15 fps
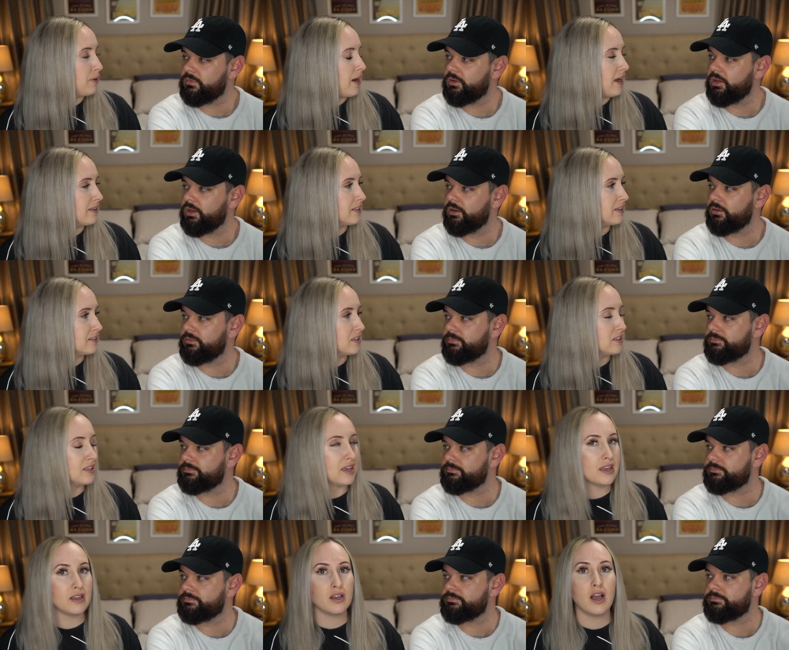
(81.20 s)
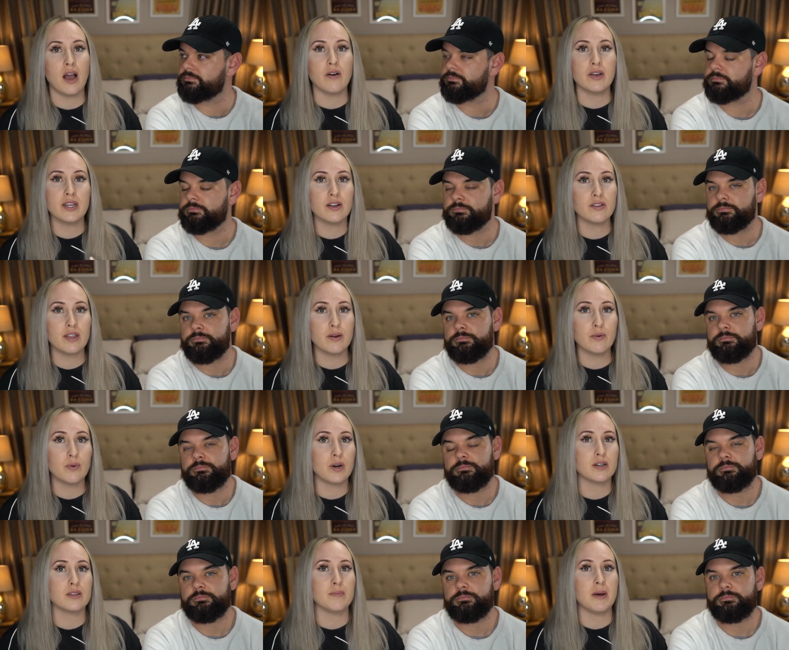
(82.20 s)
Speaker 1: but yeah. I think the thing out here that
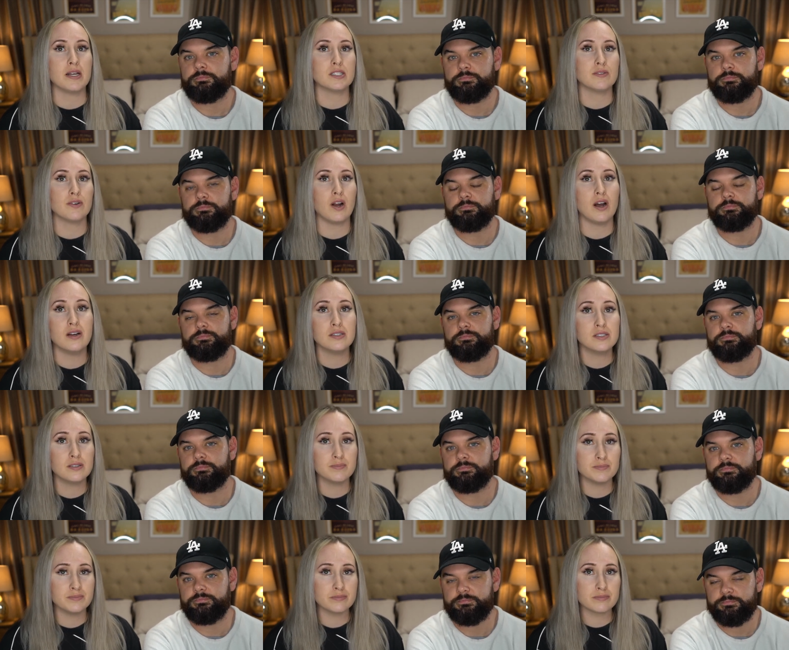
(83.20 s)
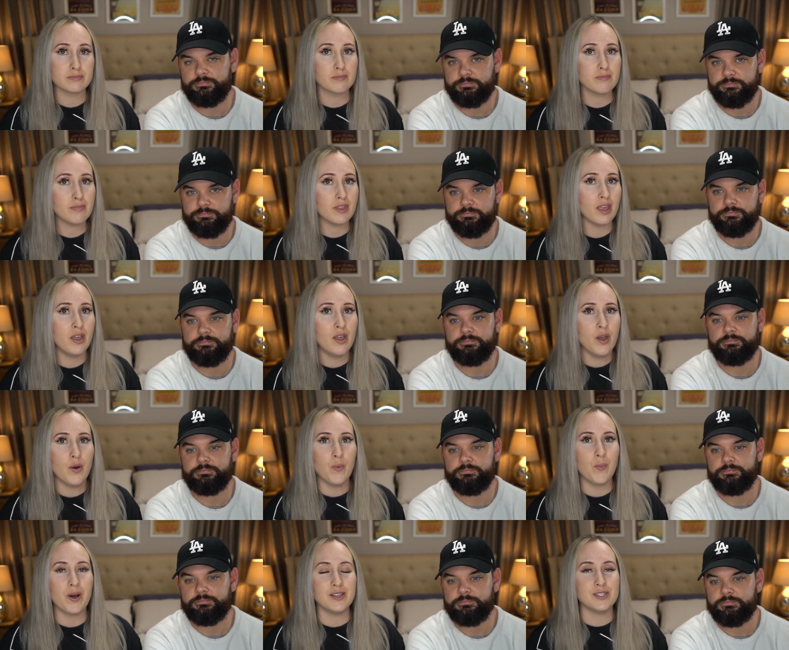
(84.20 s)
worked the best for us
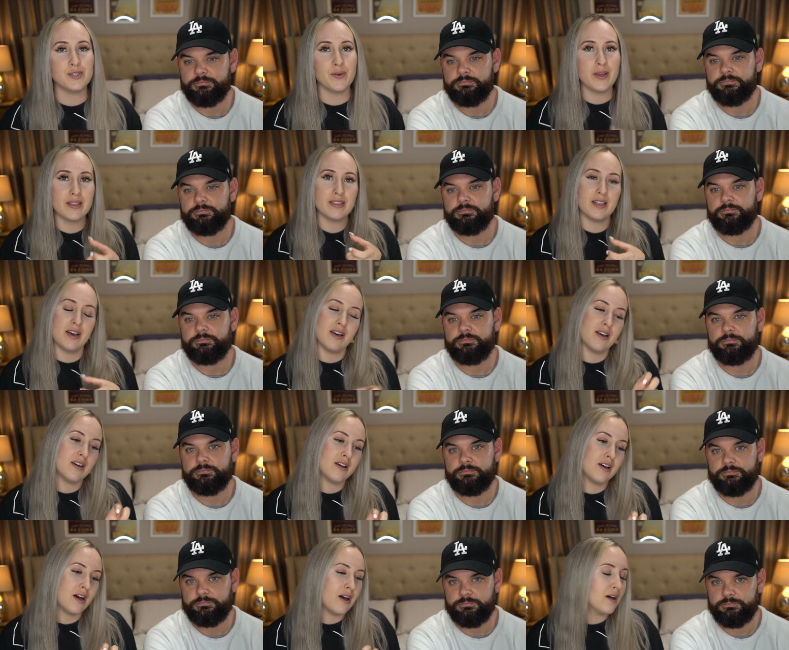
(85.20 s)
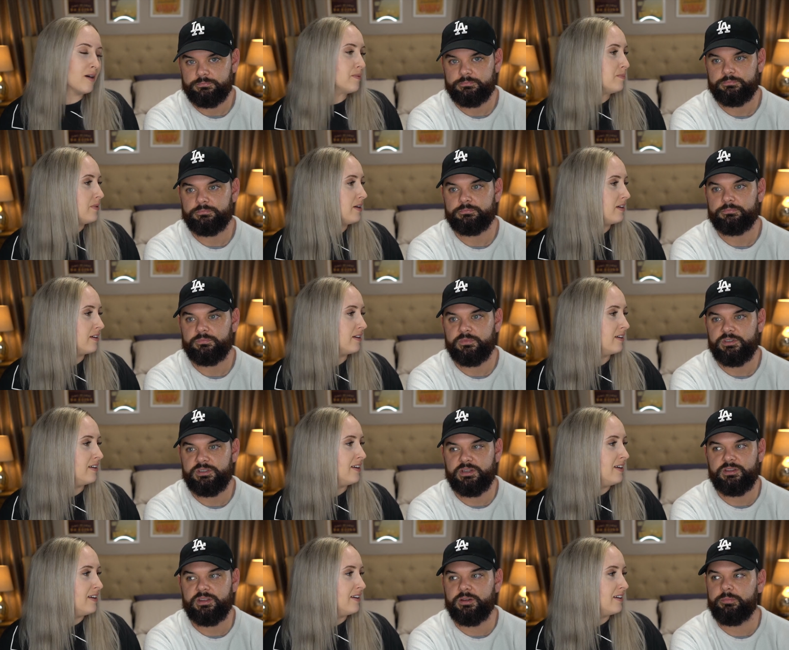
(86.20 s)
was doing the um
Speaker 2: it's
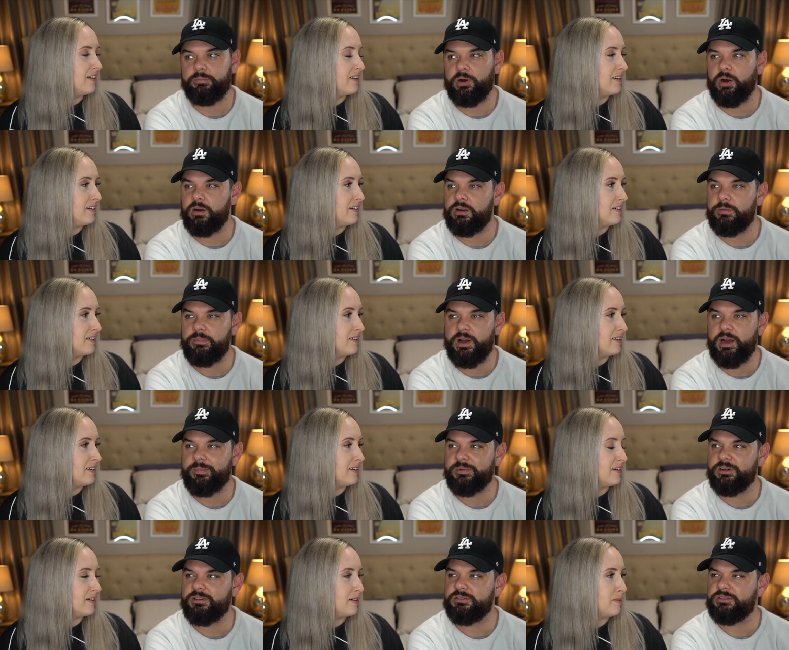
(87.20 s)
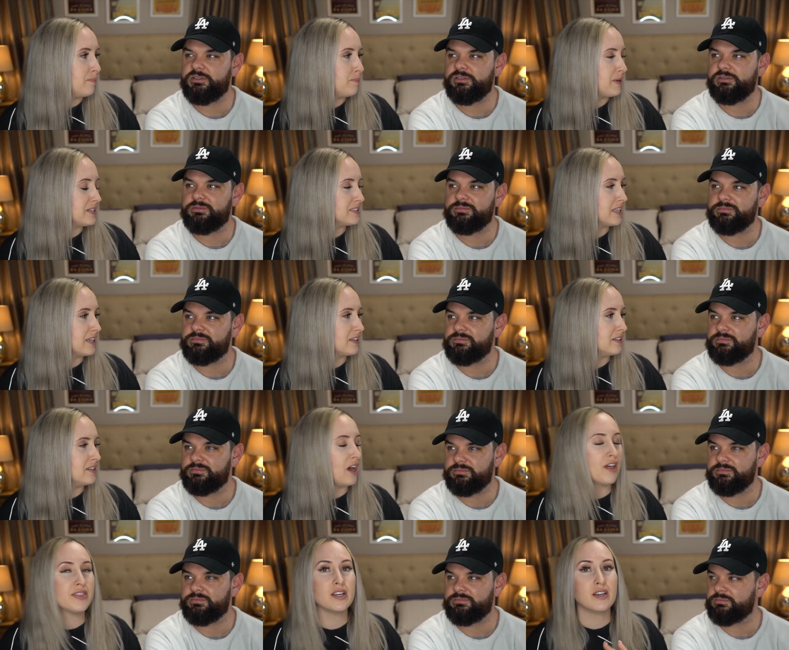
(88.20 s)
like the party poppers,
Speaker 1: but it's like
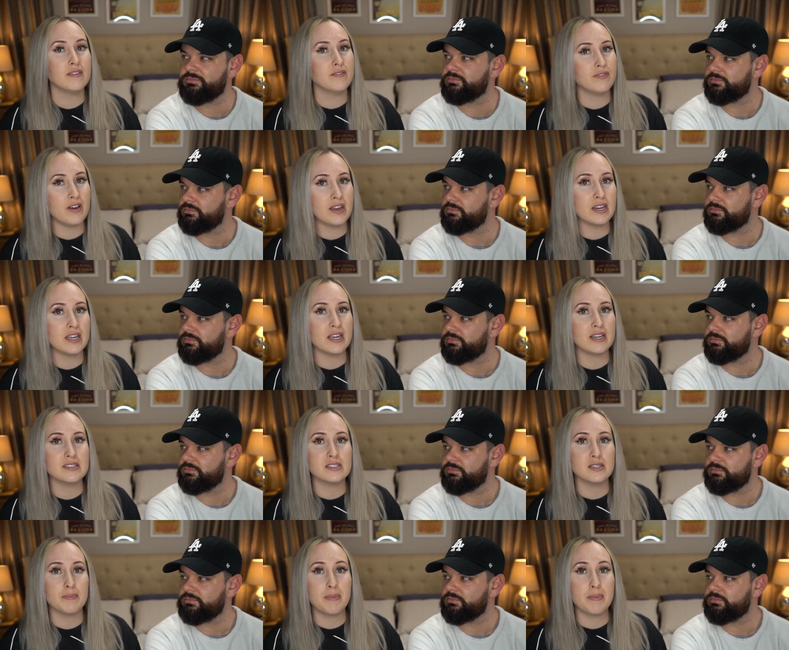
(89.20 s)
not the confetti, it's the